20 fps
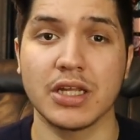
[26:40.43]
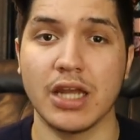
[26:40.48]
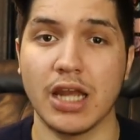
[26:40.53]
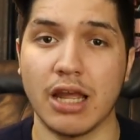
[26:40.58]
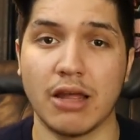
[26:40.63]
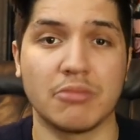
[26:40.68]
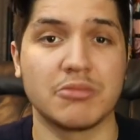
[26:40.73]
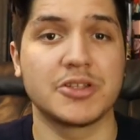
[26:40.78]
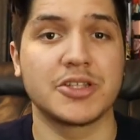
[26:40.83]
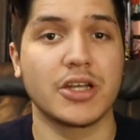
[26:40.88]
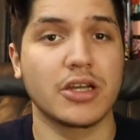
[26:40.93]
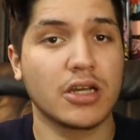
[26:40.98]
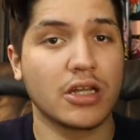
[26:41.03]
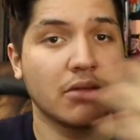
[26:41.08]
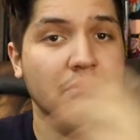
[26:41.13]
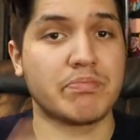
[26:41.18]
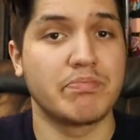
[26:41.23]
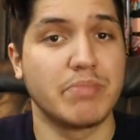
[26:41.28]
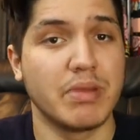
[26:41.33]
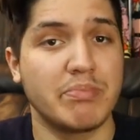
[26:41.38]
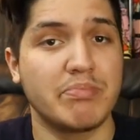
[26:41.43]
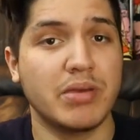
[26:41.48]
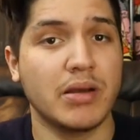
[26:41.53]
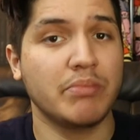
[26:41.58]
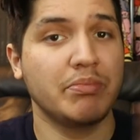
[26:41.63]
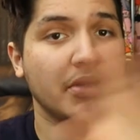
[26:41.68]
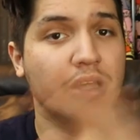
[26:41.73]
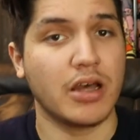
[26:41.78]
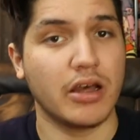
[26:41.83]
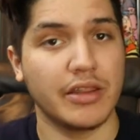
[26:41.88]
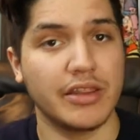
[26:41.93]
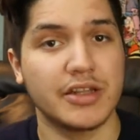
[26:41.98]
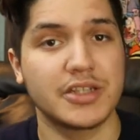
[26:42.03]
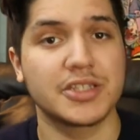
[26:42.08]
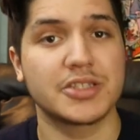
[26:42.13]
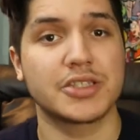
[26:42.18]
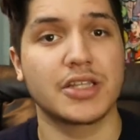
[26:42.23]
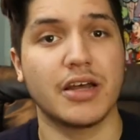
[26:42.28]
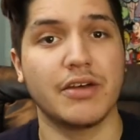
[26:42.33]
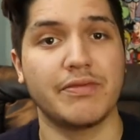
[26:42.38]
and I'm still gonna be pumping other
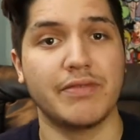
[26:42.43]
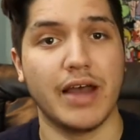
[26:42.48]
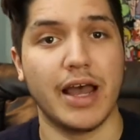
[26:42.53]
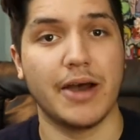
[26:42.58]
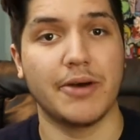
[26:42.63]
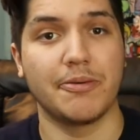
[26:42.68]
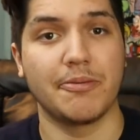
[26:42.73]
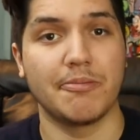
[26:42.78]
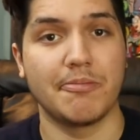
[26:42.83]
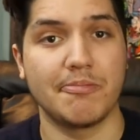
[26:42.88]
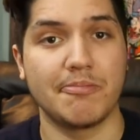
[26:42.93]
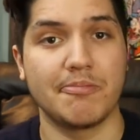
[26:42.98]
stuff out.